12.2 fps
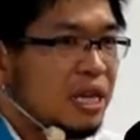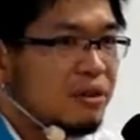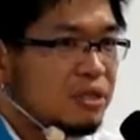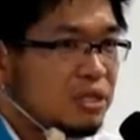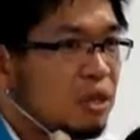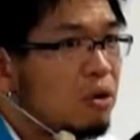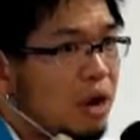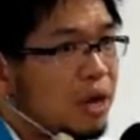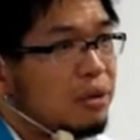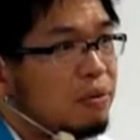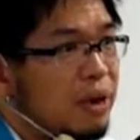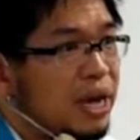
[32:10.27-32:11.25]
there's no
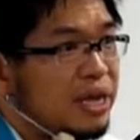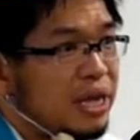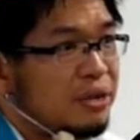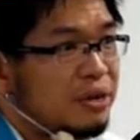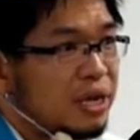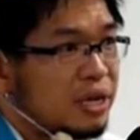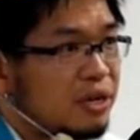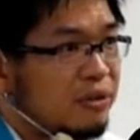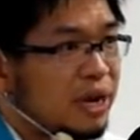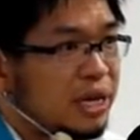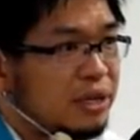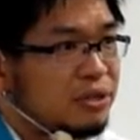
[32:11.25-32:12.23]
other way that you can
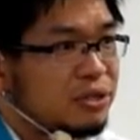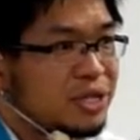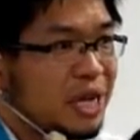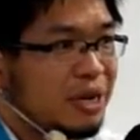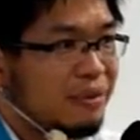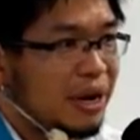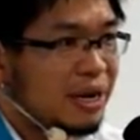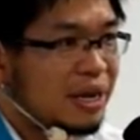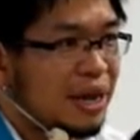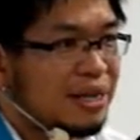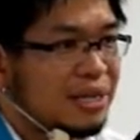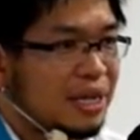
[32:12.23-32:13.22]
create a user-generated
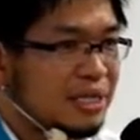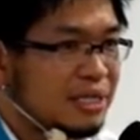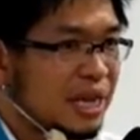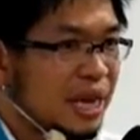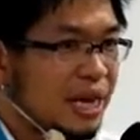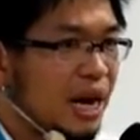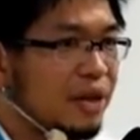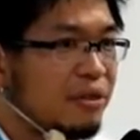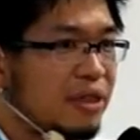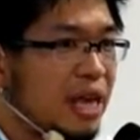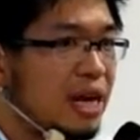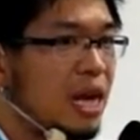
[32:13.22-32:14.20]
content site other
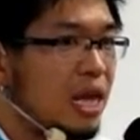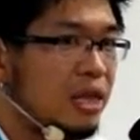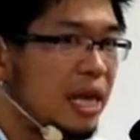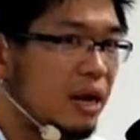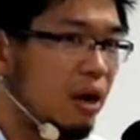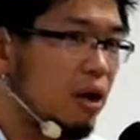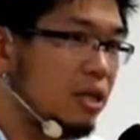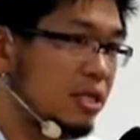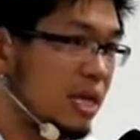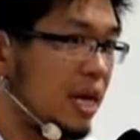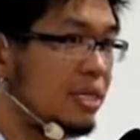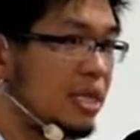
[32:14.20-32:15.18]
than let all
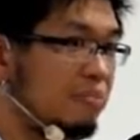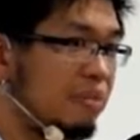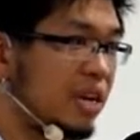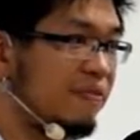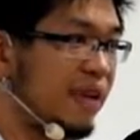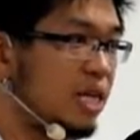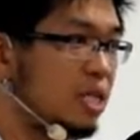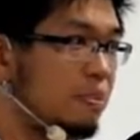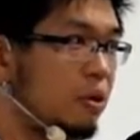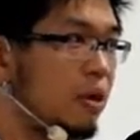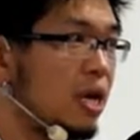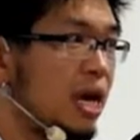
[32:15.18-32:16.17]
this content be
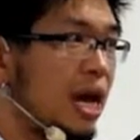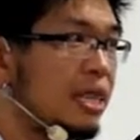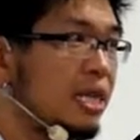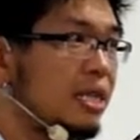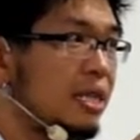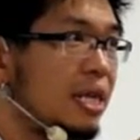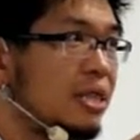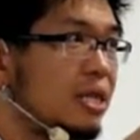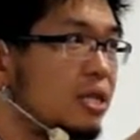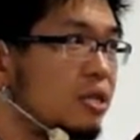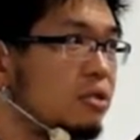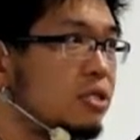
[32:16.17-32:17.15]
available, and then let the
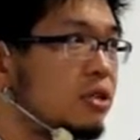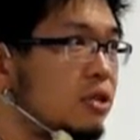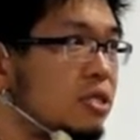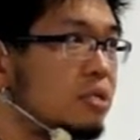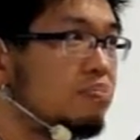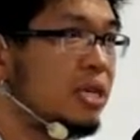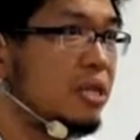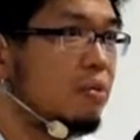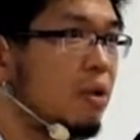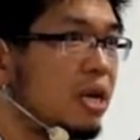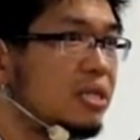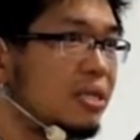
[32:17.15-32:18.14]
users be the
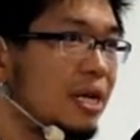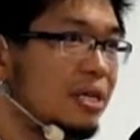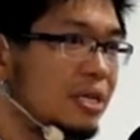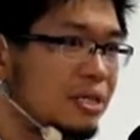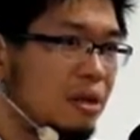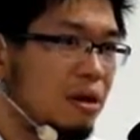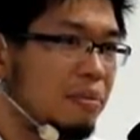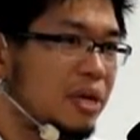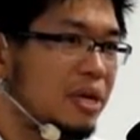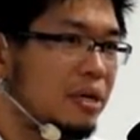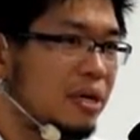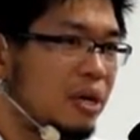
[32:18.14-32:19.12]
ones that
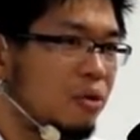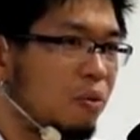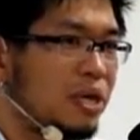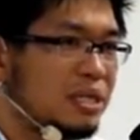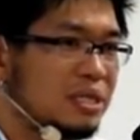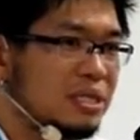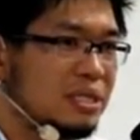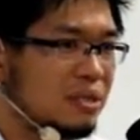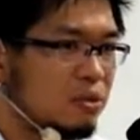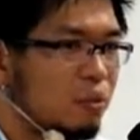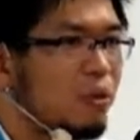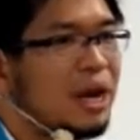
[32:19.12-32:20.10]
determine what's,
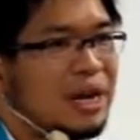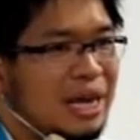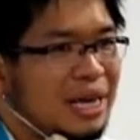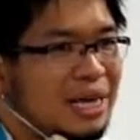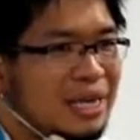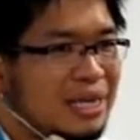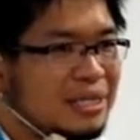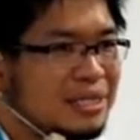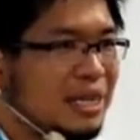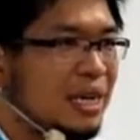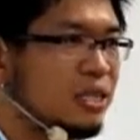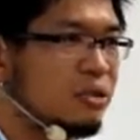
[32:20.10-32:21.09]
what is
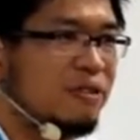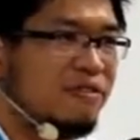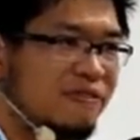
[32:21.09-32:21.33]
sort of